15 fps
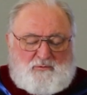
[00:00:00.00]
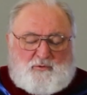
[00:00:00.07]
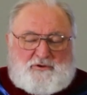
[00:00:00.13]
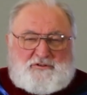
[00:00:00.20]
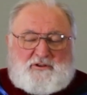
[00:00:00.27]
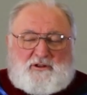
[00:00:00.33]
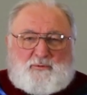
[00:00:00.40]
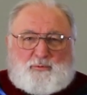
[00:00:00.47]

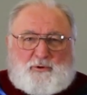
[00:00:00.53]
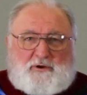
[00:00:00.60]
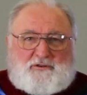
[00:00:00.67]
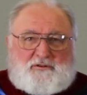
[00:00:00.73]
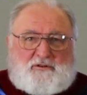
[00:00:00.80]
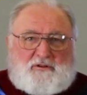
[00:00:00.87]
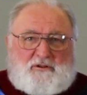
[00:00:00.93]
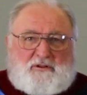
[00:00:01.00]
We
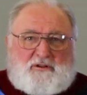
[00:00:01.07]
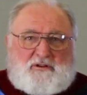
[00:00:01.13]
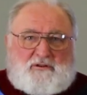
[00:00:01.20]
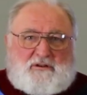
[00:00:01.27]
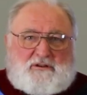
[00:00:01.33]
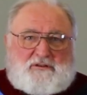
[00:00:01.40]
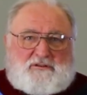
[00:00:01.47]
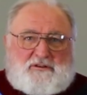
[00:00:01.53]
celebrate
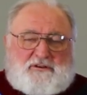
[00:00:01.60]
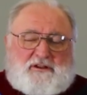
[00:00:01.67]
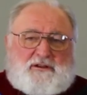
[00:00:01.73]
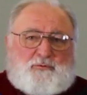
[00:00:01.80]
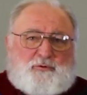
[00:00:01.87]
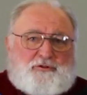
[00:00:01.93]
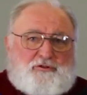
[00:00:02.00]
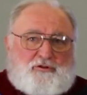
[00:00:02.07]

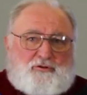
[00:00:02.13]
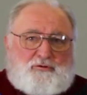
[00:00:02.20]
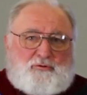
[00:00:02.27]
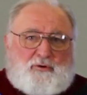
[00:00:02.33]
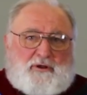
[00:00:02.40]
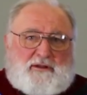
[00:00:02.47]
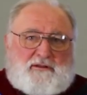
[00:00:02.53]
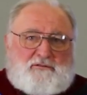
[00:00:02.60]
today with
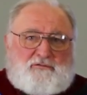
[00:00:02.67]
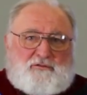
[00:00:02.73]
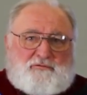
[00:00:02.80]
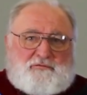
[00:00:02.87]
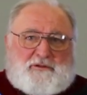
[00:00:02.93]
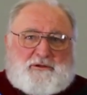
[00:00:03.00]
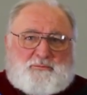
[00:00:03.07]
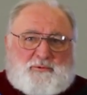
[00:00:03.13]
you and your
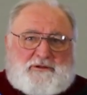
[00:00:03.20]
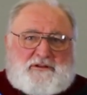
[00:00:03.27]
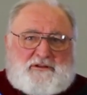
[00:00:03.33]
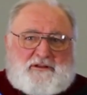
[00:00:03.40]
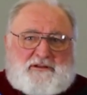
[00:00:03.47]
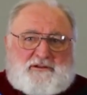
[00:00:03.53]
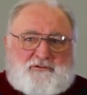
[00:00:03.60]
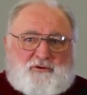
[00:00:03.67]

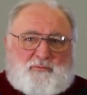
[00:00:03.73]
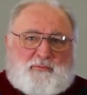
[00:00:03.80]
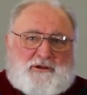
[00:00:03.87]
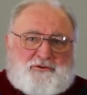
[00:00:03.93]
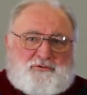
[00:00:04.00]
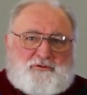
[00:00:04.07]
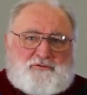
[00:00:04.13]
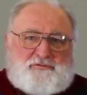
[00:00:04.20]
family and your
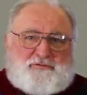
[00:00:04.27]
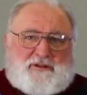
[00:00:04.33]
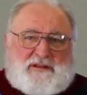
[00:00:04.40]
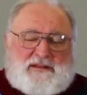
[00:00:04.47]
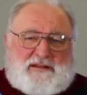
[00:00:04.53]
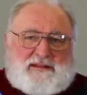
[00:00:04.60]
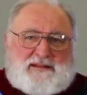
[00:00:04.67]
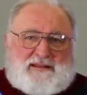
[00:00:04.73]
mentors
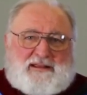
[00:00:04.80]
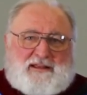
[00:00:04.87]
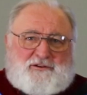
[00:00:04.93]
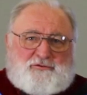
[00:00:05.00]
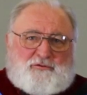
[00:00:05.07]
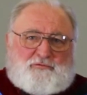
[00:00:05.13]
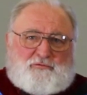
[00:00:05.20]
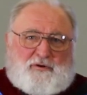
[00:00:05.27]

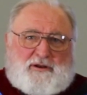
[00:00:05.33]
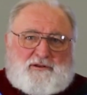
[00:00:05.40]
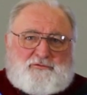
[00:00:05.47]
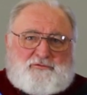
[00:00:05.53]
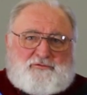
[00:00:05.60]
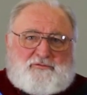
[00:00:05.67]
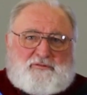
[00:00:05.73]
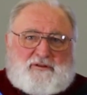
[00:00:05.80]
and your
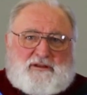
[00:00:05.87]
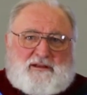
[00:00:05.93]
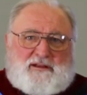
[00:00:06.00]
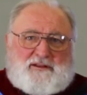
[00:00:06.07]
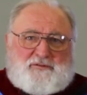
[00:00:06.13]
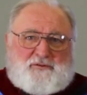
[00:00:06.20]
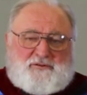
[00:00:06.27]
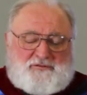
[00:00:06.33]
friends
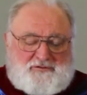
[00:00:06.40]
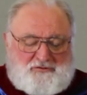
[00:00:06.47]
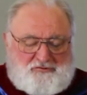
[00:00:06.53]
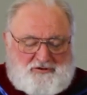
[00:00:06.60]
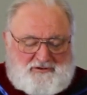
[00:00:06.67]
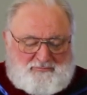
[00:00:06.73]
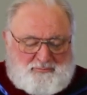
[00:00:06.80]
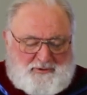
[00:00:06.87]
on this
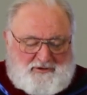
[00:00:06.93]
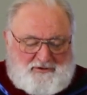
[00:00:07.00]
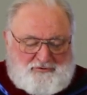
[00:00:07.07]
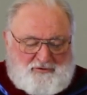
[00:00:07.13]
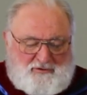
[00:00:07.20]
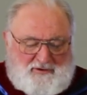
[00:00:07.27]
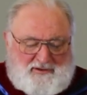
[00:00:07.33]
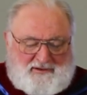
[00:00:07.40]
achievement in
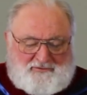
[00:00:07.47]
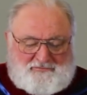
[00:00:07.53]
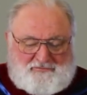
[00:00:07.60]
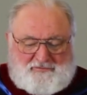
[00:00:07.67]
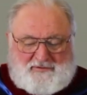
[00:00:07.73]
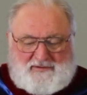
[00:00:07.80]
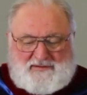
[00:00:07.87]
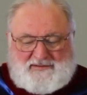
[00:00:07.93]
your
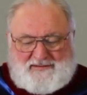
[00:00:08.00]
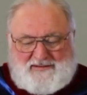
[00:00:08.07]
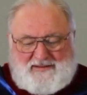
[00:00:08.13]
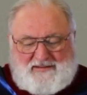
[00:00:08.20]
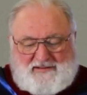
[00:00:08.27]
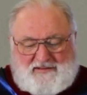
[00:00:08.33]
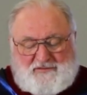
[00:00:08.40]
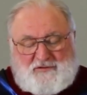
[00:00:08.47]
life
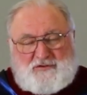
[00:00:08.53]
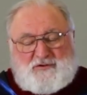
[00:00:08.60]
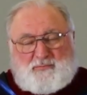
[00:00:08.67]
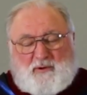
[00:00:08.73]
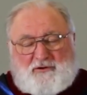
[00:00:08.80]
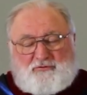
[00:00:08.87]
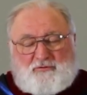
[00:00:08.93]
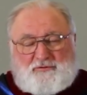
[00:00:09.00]
in this
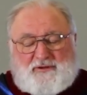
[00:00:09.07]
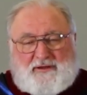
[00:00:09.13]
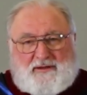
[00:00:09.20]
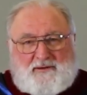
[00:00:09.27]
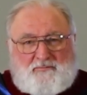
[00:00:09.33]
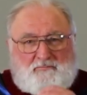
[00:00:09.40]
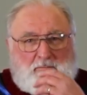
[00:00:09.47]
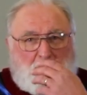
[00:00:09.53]
special
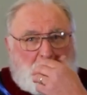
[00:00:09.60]
day.